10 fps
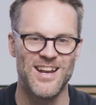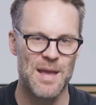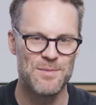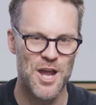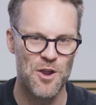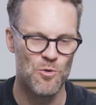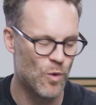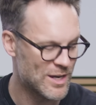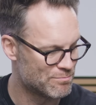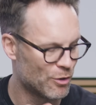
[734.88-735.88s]
Let me know
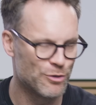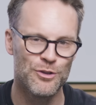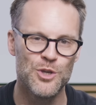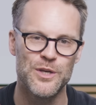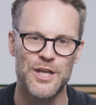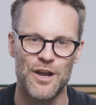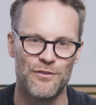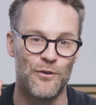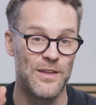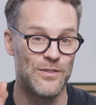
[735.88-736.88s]
which model you would go
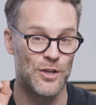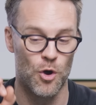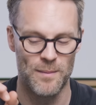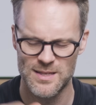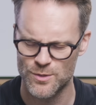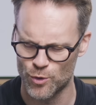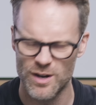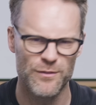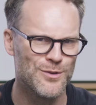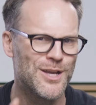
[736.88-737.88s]
for in the comments or
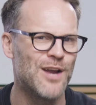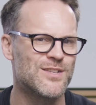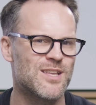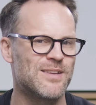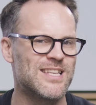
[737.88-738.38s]
if you'd go for something